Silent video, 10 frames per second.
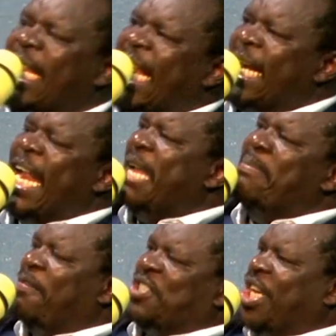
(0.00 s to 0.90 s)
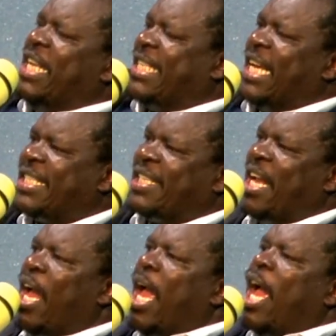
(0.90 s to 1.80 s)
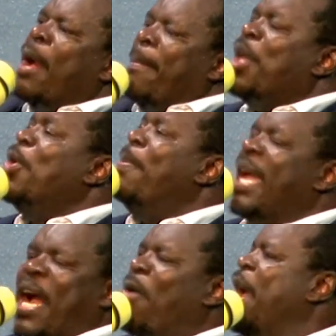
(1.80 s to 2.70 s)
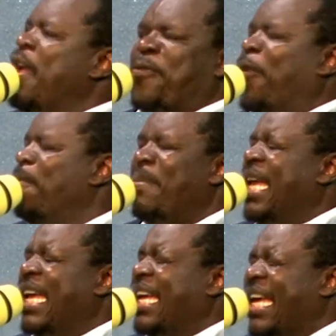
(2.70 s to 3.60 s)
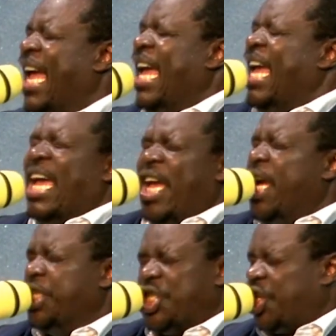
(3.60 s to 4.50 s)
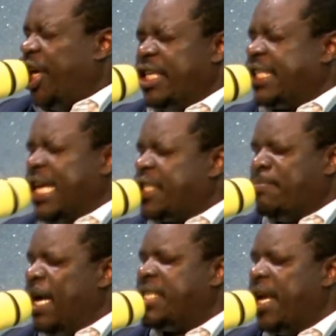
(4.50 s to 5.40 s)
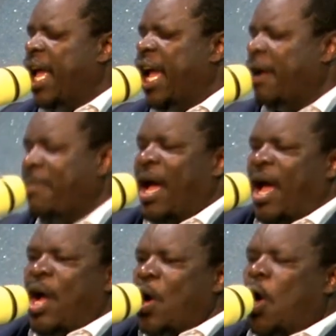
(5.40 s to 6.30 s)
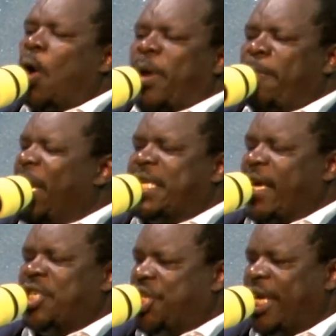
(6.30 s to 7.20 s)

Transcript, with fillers: in the name of Jesus. May you make a way for me in Jesus' mighty name. Glory be to